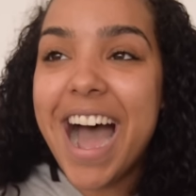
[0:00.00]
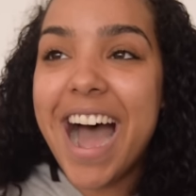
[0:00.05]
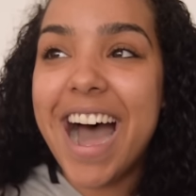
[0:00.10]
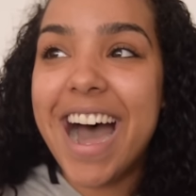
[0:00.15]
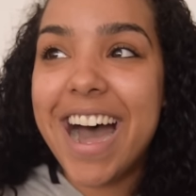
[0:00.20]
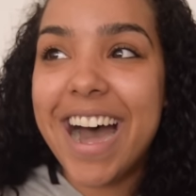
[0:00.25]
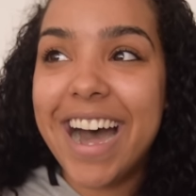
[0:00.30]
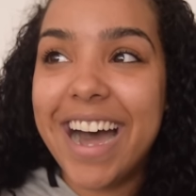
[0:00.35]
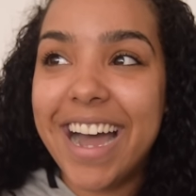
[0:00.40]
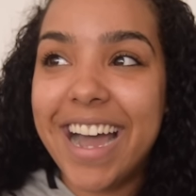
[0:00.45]

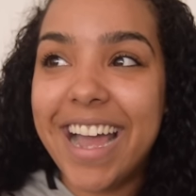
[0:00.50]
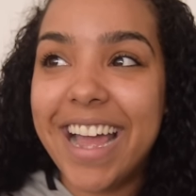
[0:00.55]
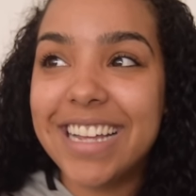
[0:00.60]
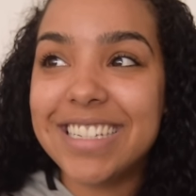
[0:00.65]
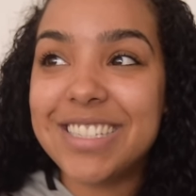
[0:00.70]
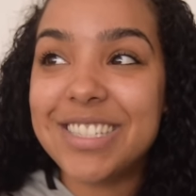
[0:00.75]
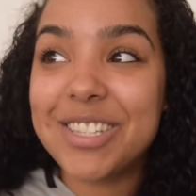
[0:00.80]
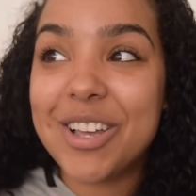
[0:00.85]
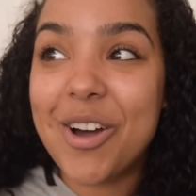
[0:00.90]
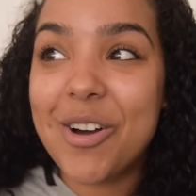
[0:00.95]
Uh,
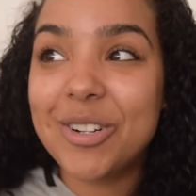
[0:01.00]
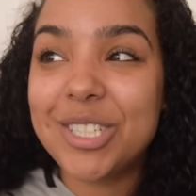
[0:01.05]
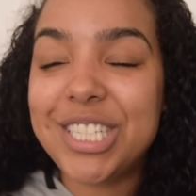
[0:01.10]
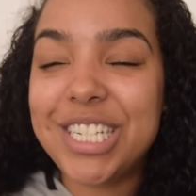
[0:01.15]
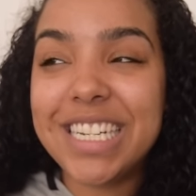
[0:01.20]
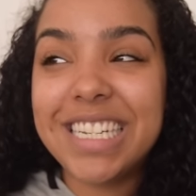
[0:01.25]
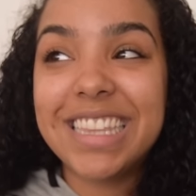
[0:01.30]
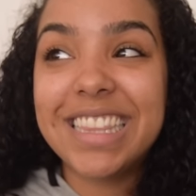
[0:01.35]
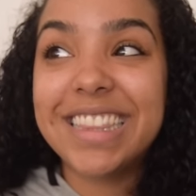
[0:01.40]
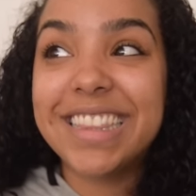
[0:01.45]
so
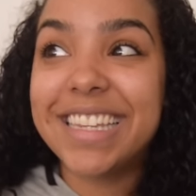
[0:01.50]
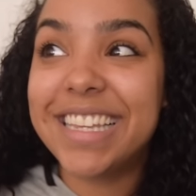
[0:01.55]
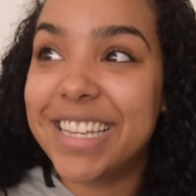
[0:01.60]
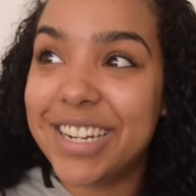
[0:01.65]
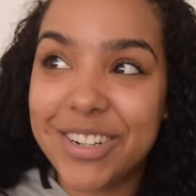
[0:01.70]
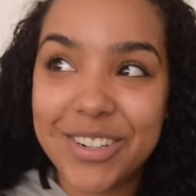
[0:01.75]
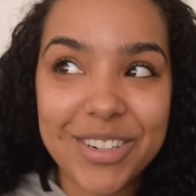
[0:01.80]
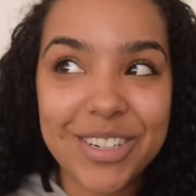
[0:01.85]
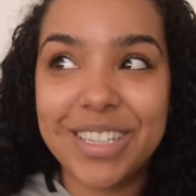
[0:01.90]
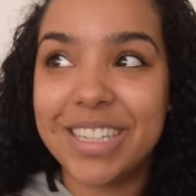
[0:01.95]
she
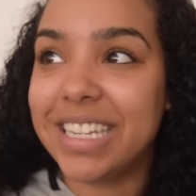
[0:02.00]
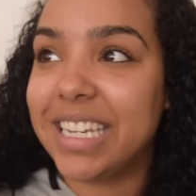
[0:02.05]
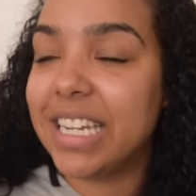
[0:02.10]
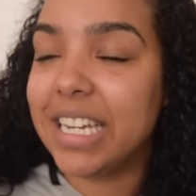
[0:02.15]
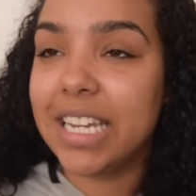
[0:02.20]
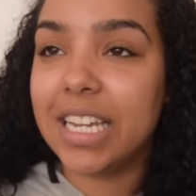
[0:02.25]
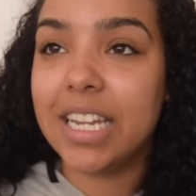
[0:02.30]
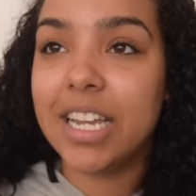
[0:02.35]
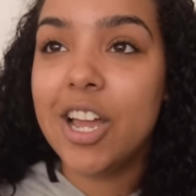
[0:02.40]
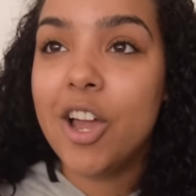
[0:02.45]

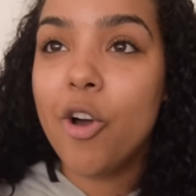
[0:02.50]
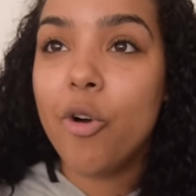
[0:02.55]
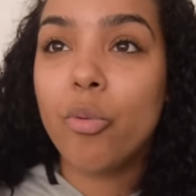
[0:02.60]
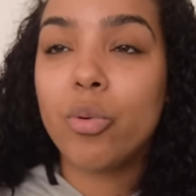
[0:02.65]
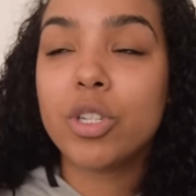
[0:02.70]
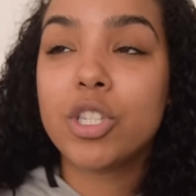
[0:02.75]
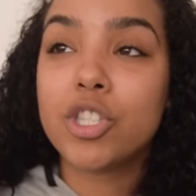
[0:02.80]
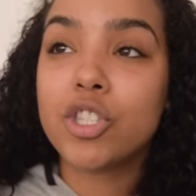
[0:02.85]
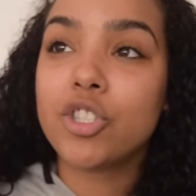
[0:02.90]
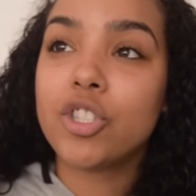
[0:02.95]
literally
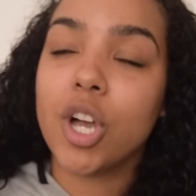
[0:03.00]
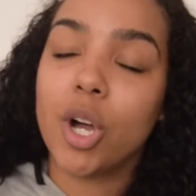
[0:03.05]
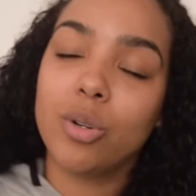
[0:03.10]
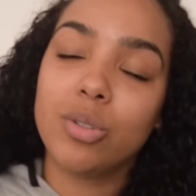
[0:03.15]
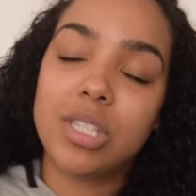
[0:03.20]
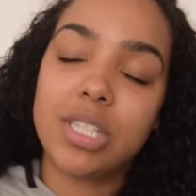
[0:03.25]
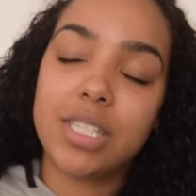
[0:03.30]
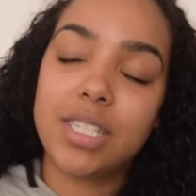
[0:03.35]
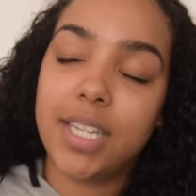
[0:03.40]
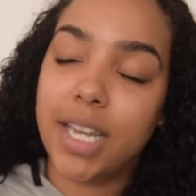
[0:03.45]
was so
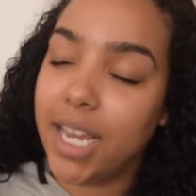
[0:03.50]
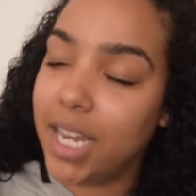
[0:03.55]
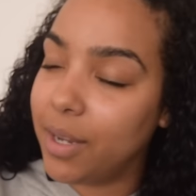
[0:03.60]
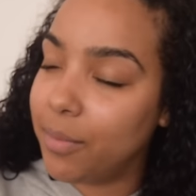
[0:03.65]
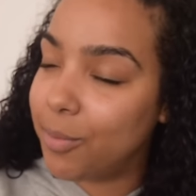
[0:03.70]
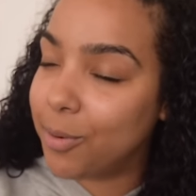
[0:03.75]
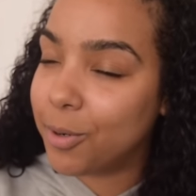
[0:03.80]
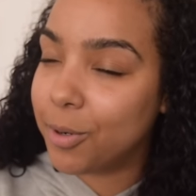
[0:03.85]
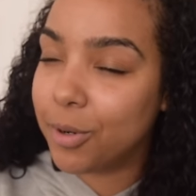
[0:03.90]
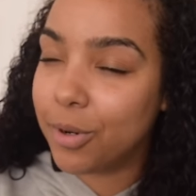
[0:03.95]

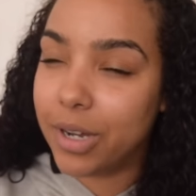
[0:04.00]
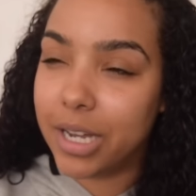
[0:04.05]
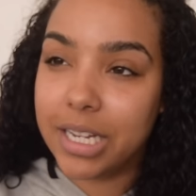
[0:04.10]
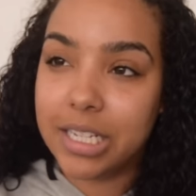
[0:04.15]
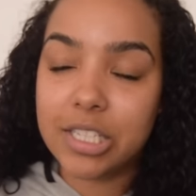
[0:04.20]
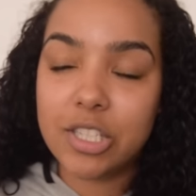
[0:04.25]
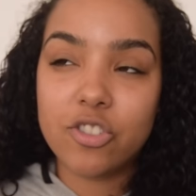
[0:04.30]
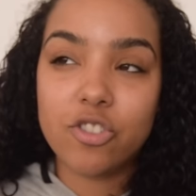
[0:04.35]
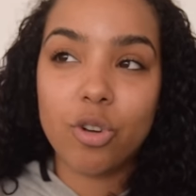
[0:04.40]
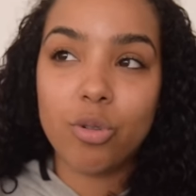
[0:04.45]
stable
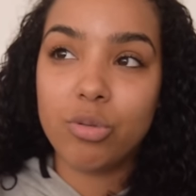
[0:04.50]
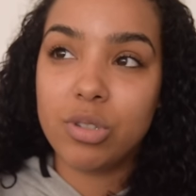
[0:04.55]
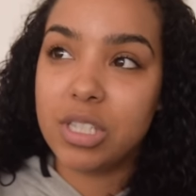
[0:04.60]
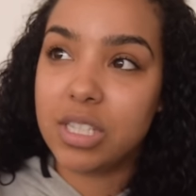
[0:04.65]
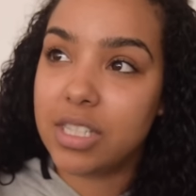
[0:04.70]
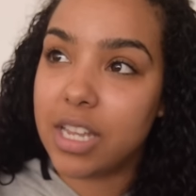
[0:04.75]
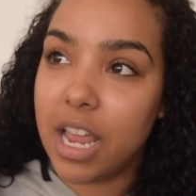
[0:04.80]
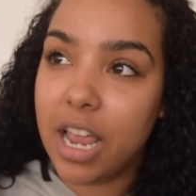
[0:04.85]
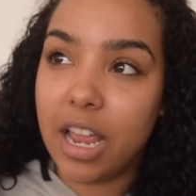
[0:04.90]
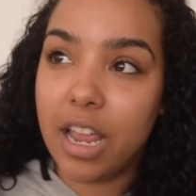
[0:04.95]
and so
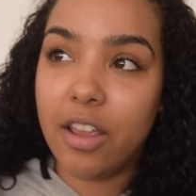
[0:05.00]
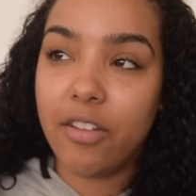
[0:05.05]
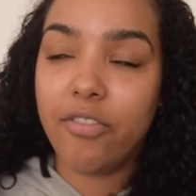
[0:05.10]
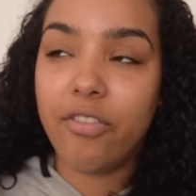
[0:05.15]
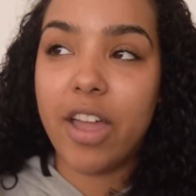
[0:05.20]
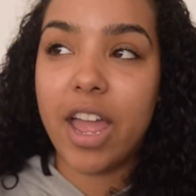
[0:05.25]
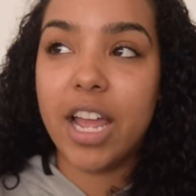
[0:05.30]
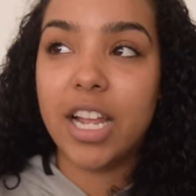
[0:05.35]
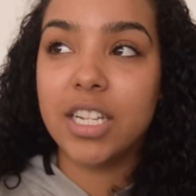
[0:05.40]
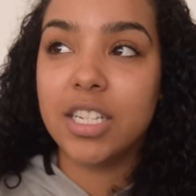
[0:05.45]

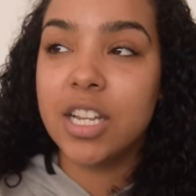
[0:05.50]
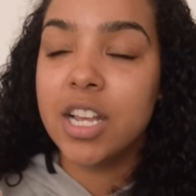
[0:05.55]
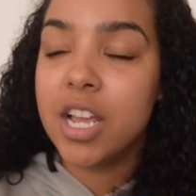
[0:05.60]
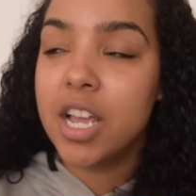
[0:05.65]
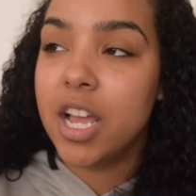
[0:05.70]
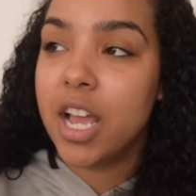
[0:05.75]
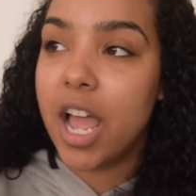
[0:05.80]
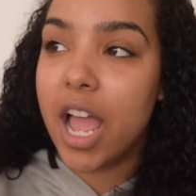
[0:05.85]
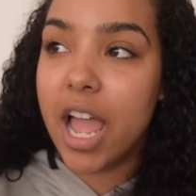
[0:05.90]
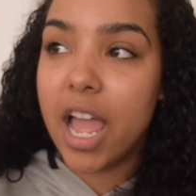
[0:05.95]
safe and
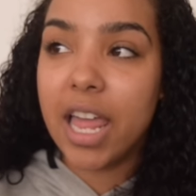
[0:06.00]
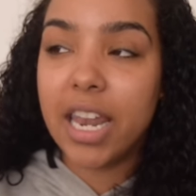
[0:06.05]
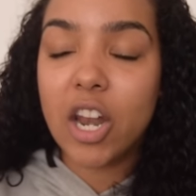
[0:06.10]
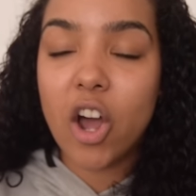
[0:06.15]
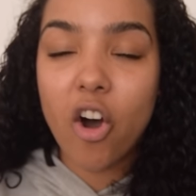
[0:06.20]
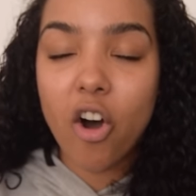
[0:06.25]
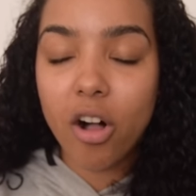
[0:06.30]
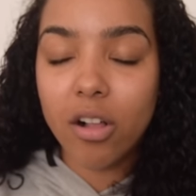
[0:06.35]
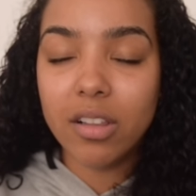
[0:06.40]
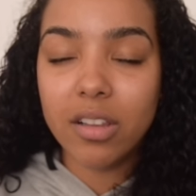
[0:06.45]
and
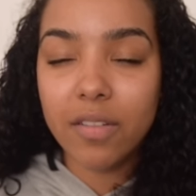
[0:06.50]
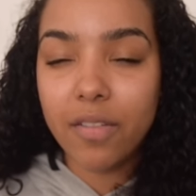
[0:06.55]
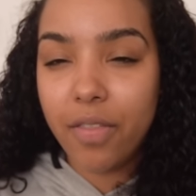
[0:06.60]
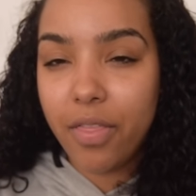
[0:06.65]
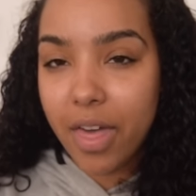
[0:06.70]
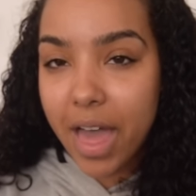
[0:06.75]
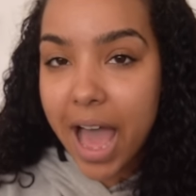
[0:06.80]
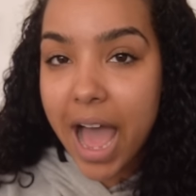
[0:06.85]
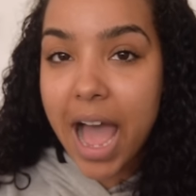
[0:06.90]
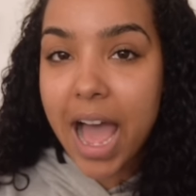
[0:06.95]
all
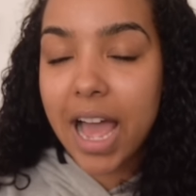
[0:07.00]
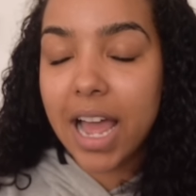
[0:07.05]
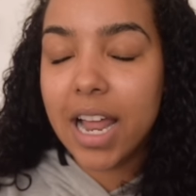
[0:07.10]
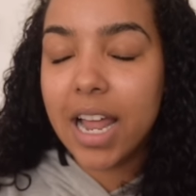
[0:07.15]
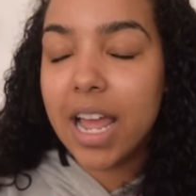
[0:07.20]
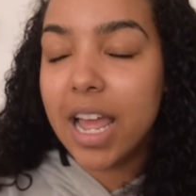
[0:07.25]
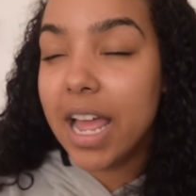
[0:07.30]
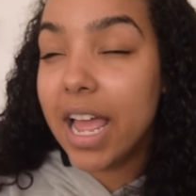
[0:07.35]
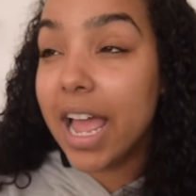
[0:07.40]
of that.